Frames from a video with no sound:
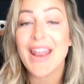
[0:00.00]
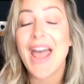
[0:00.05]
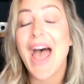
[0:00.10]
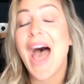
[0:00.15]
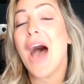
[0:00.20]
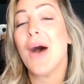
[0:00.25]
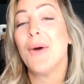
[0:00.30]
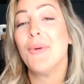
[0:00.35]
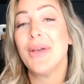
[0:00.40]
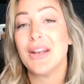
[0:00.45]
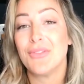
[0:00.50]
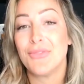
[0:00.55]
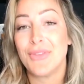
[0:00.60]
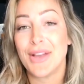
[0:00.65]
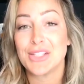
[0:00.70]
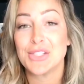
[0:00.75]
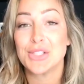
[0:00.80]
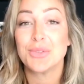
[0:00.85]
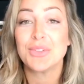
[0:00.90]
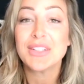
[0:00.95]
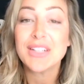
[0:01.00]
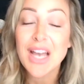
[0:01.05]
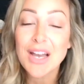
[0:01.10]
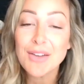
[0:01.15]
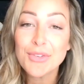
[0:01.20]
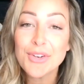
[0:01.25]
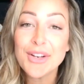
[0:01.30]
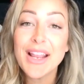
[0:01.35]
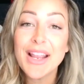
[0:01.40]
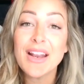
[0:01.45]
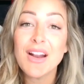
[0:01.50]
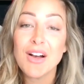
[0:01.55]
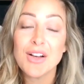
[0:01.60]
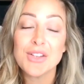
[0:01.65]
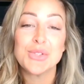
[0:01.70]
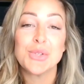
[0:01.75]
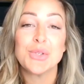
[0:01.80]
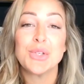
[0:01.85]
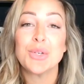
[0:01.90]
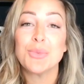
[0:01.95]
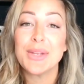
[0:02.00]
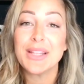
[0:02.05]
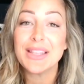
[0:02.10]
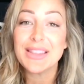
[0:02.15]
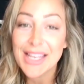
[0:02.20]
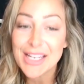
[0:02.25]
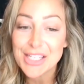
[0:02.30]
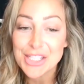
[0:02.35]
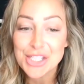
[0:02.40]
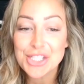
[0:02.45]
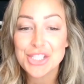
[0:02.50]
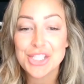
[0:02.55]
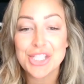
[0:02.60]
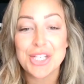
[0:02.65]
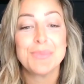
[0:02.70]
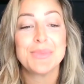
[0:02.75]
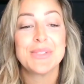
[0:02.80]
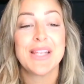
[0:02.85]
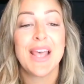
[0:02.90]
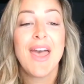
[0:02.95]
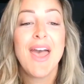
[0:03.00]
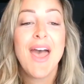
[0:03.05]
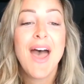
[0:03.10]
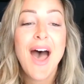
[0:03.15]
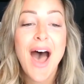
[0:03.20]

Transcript: and how it affects your recovery and also your relationships.